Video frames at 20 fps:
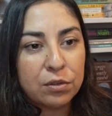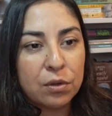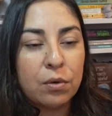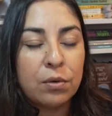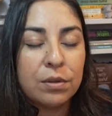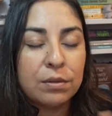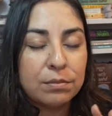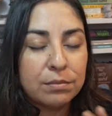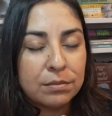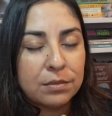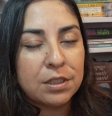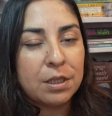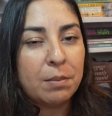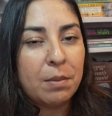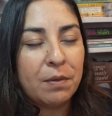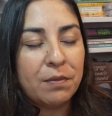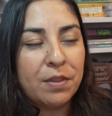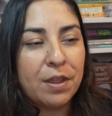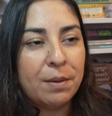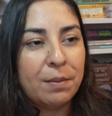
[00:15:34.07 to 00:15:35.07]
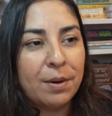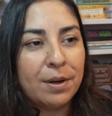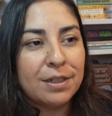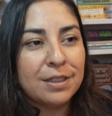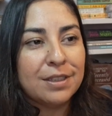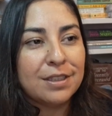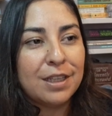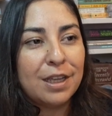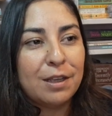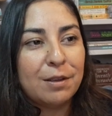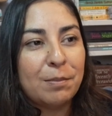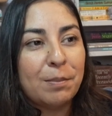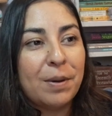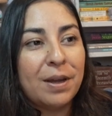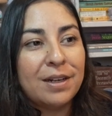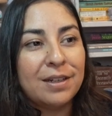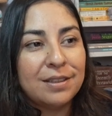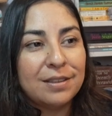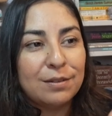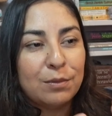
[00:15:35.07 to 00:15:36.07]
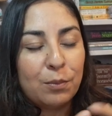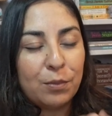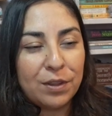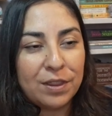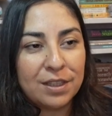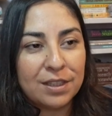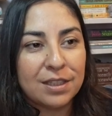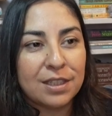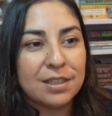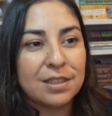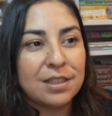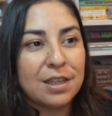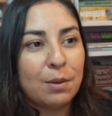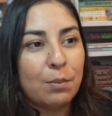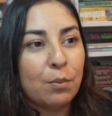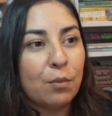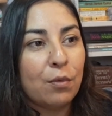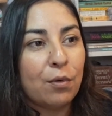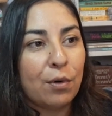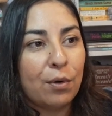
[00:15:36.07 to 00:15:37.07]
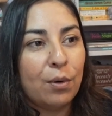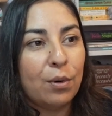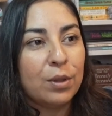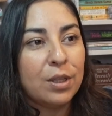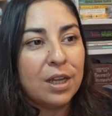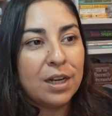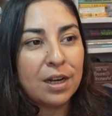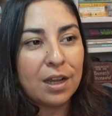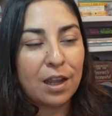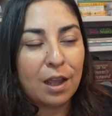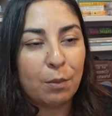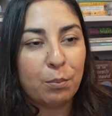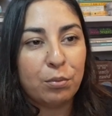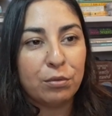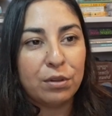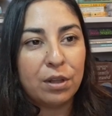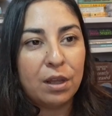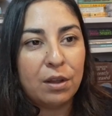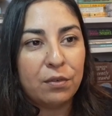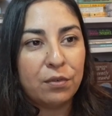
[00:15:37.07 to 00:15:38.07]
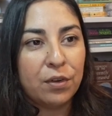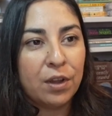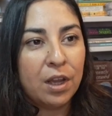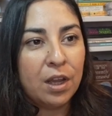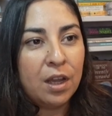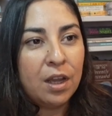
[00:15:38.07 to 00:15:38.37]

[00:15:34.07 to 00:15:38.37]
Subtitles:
or some of them are the same, but it's within the same world and a couple of